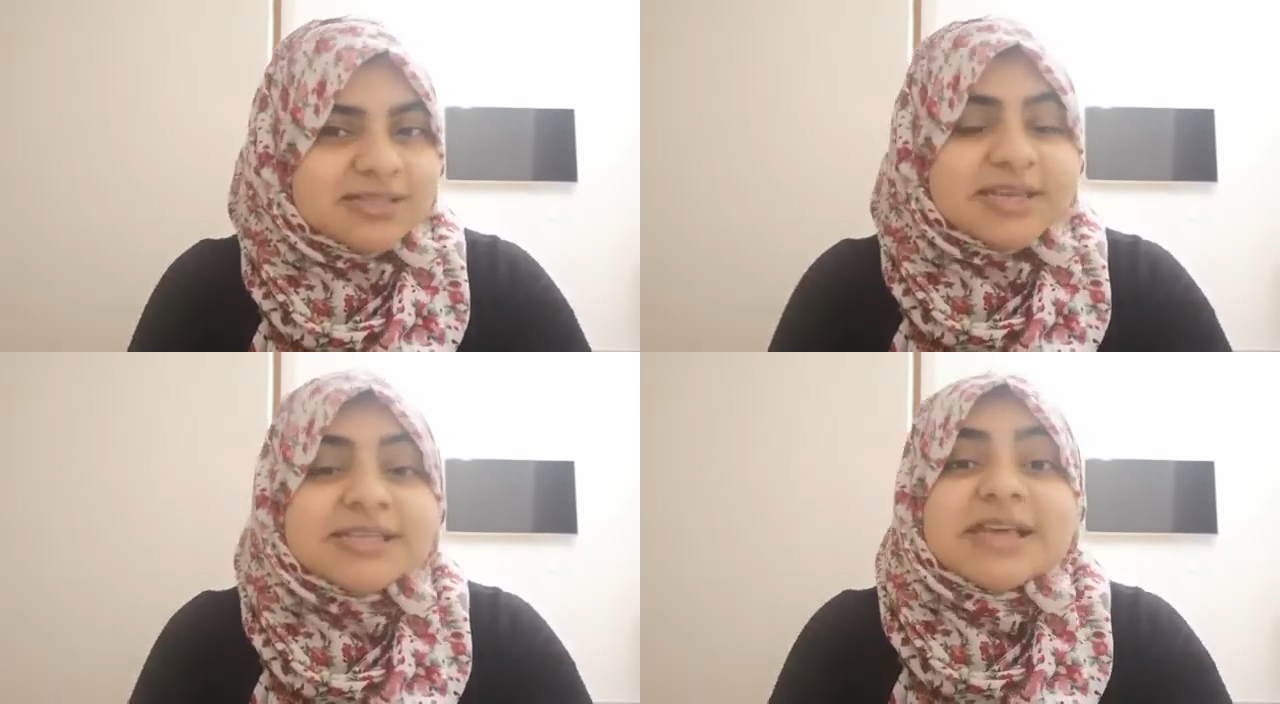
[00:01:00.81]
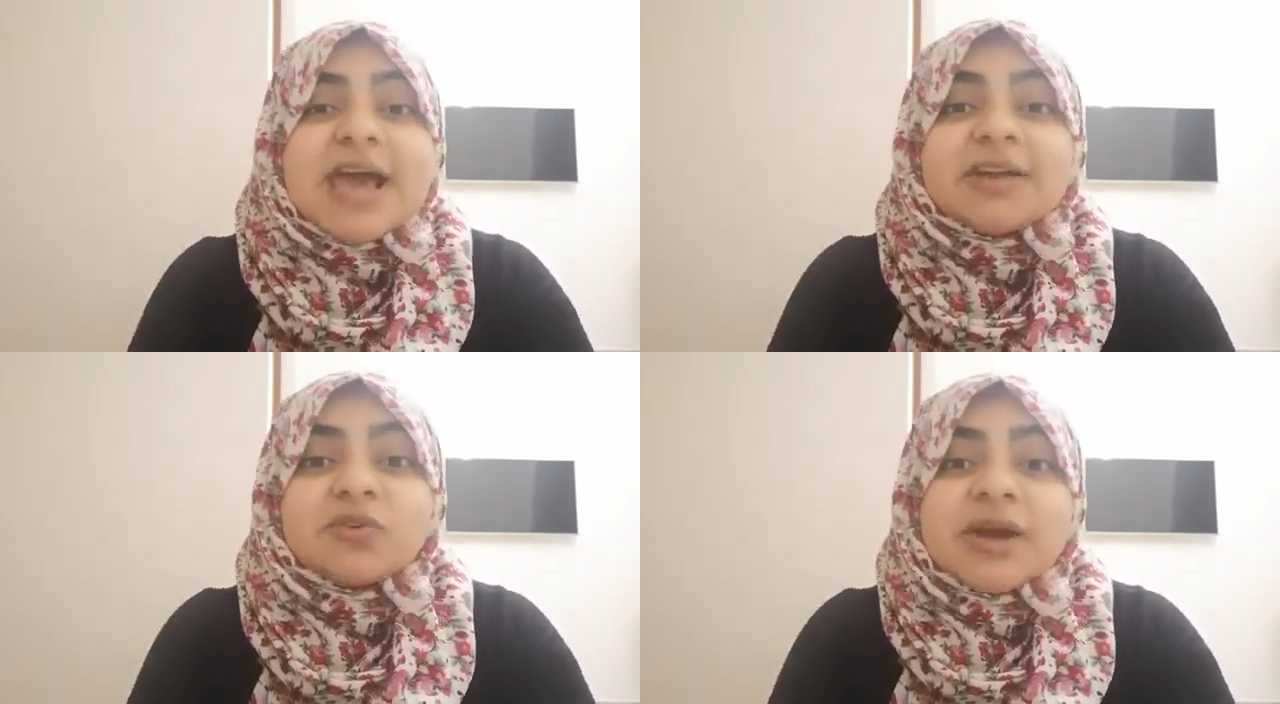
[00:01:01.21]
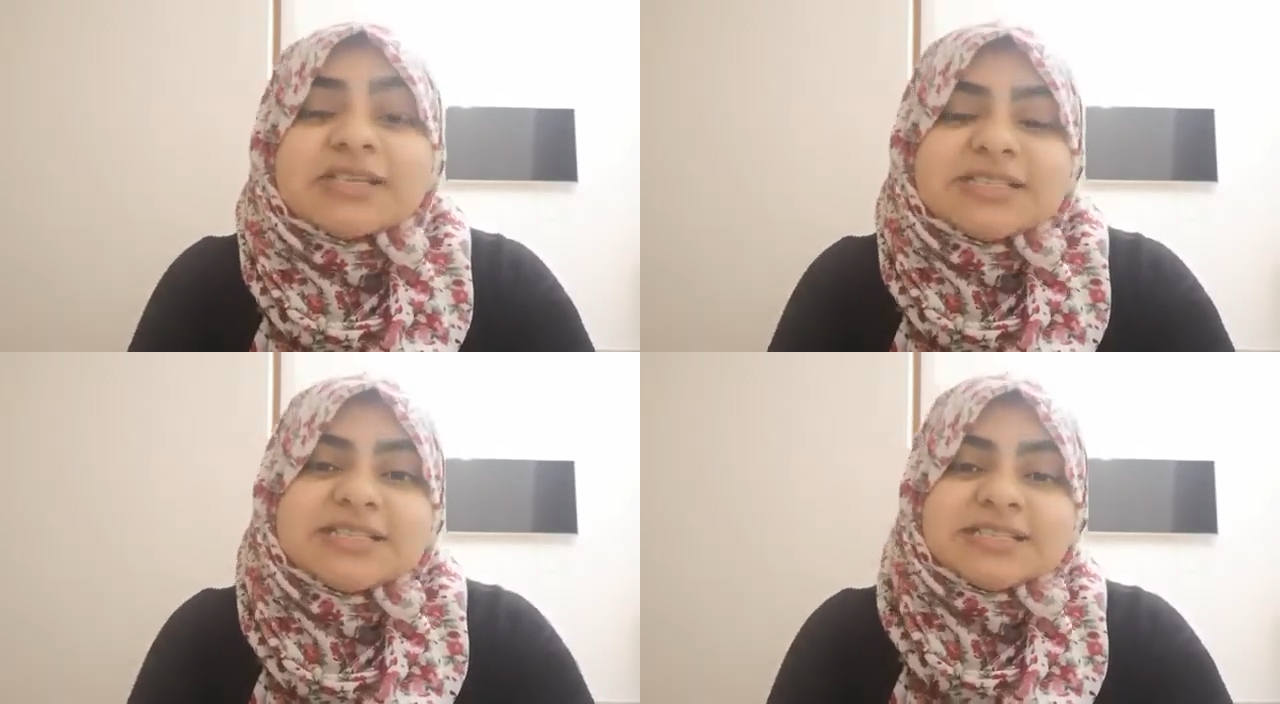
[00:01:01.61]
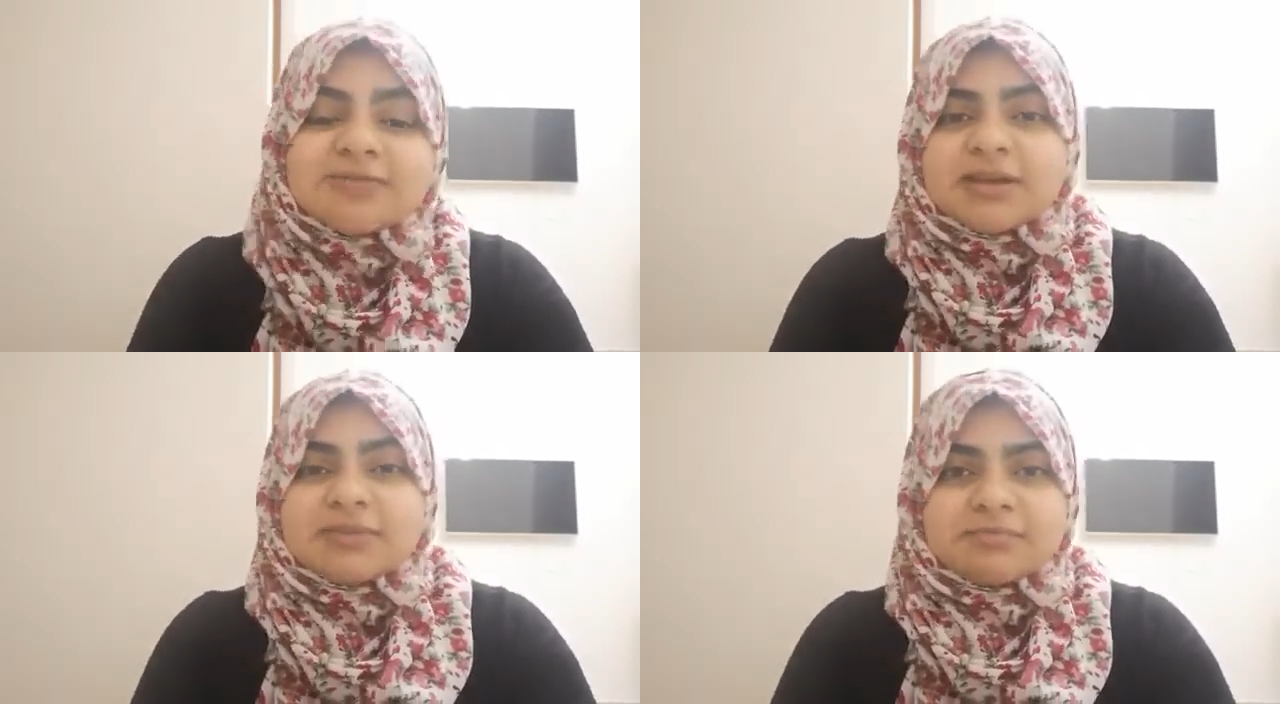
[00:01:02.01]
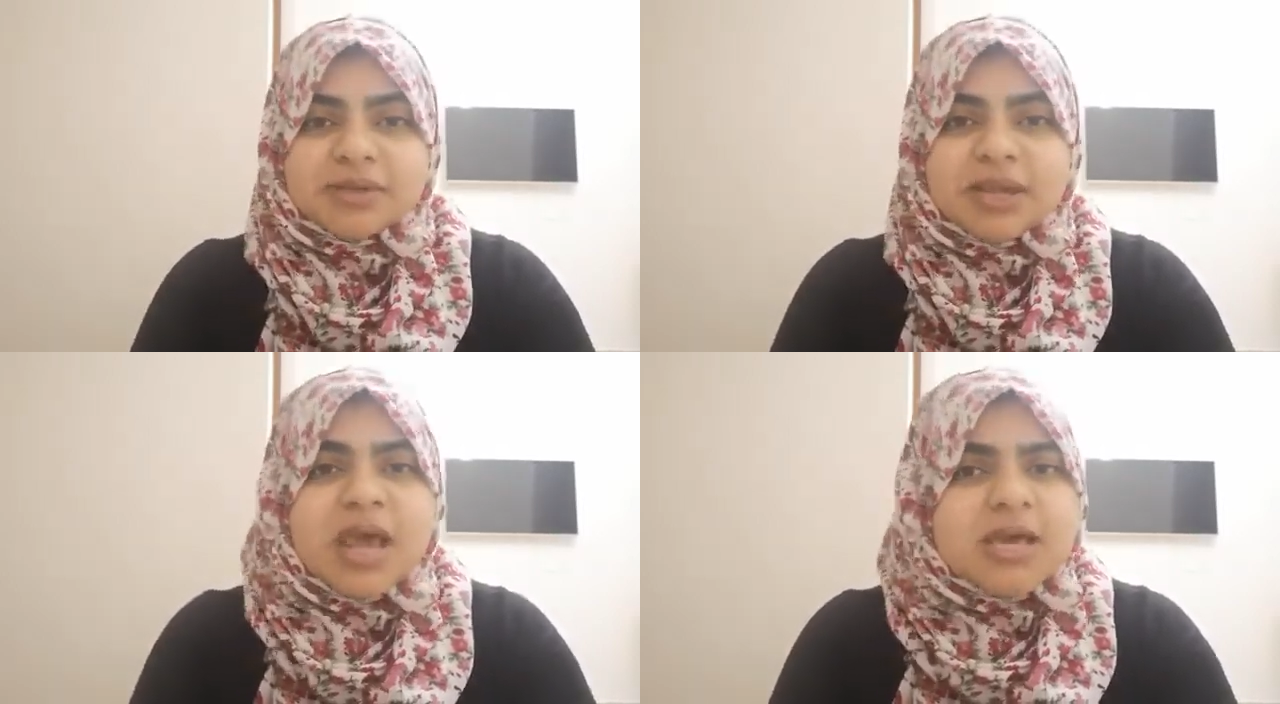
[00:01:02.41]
that is handwriting development.